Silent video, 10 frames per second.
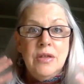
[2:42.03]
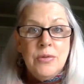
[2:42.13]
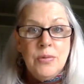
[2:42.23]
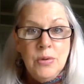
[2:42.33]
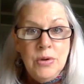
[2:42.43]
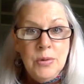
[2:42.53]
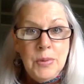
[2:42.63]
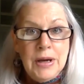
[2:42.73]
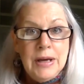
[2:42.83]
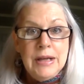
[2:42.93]
through your
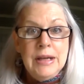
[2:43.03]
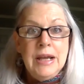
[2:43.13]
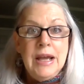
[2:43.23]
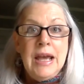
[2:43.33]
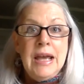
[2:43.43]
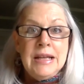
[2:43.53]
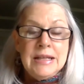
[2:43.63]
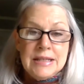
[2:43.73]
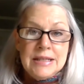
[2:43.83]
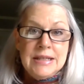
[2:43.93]
body, and
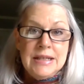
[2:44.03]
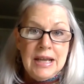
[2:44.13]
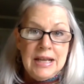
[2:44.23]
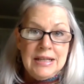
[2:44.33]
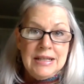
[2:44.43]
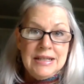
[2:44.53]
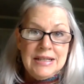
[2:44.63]
it